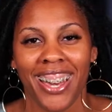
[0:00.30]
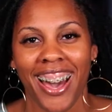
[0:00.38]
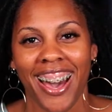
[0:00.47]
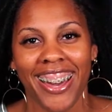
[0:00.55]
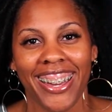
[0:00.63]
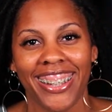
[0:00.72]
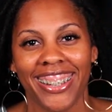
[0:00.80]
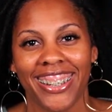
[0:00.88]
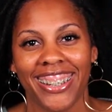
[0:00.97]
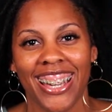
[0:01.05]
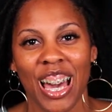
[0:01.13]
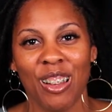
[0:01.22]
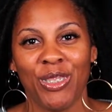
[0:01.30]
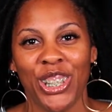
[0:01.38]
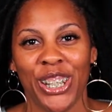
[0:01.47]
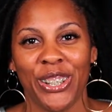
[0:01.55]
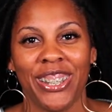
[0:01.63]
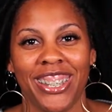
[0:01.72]
Hi, I'm
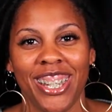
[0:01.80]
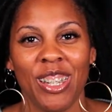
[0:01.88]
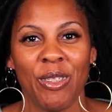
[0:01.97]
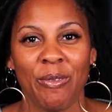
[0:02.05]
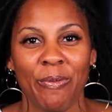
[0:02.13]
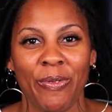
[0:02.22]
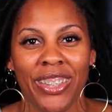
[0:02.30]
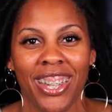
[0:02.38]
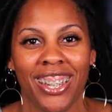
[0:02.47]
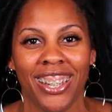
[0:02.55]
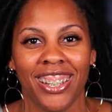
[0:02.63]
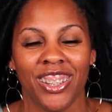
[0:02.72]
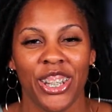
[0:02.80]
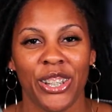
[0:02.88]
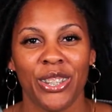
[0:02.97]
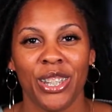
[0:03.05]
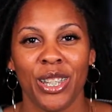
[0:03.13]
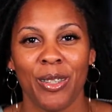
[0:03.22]
Chelsea
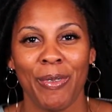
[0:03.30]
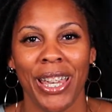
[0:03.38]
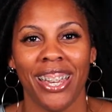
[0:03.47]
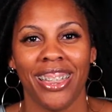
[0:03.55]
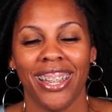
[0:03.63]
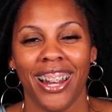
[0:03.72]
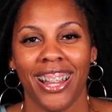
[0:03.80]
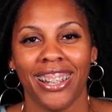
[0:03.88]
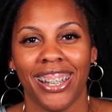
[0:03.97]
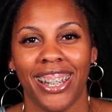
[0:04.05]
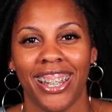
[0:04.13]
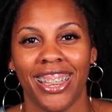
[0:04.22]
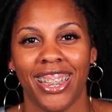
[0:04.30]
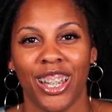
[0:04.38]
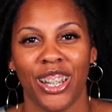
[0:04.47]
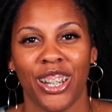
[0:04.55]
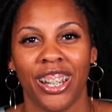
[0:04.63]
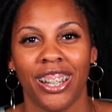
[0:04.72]
Smith, and I lead
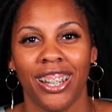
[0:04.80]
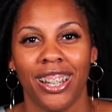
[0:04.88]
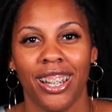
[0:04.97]
the